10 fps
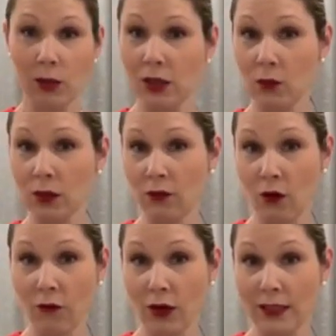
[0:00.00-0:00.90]
because when you've
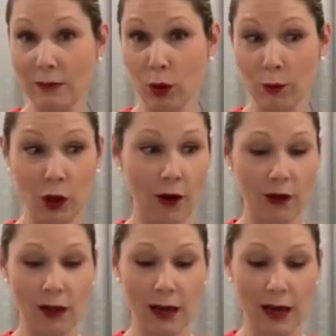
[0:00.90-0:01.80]
got friends popping over
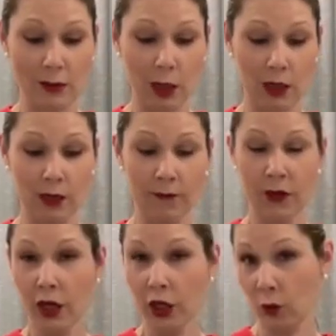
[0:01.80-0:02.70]
at the last minute,
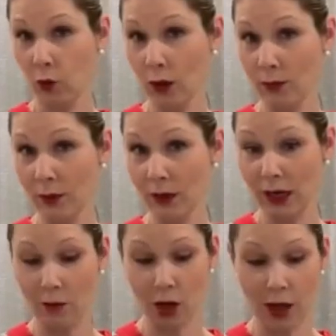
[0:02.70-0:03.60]
you could whip something
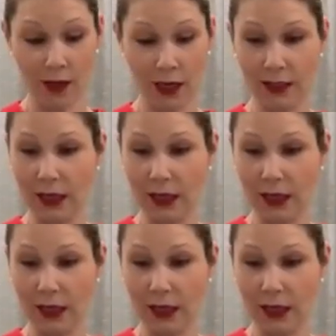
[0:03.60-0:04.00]
up like this.